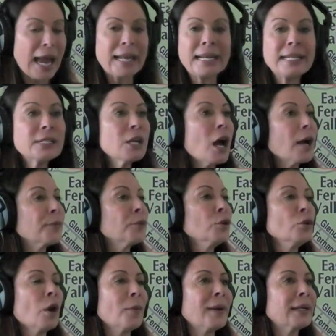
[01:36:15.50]
Anytime,
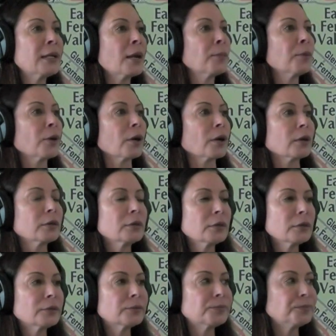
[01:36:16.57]
you know my number.
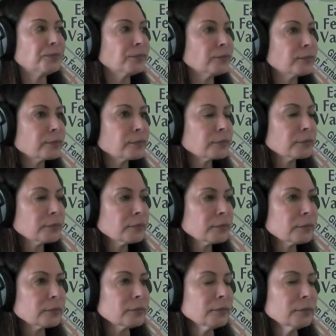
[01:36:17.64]
All right.